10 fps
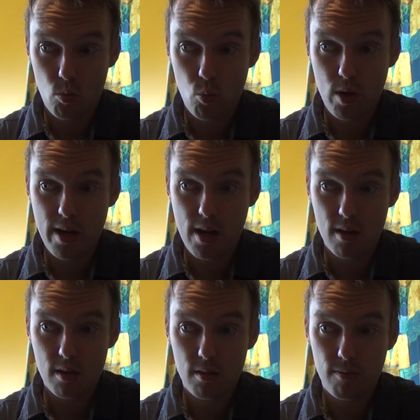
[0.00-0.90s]

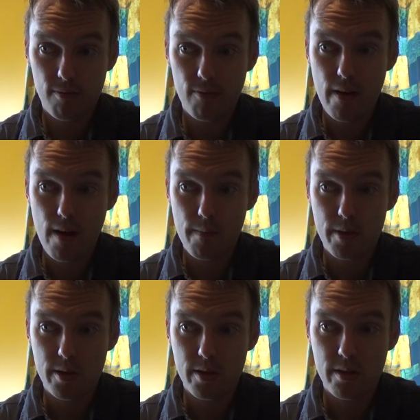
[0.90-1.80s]
Warehouse,
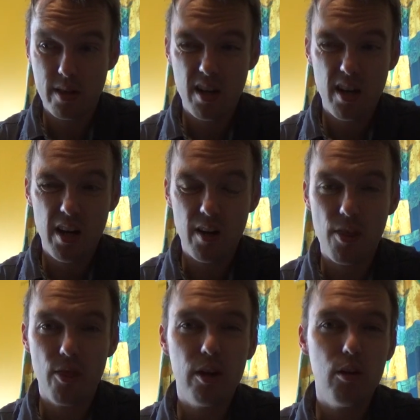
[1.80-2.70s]
Farmers, and I
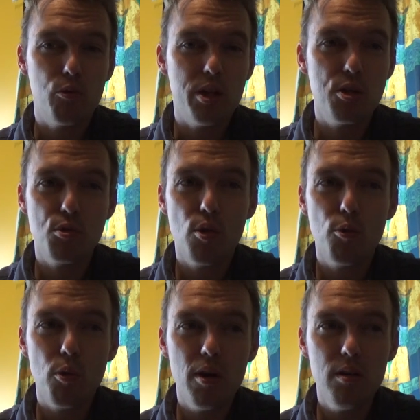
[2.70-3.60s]
think a
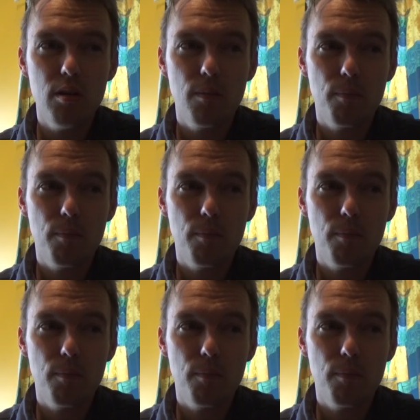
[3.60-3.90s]
restaurant one.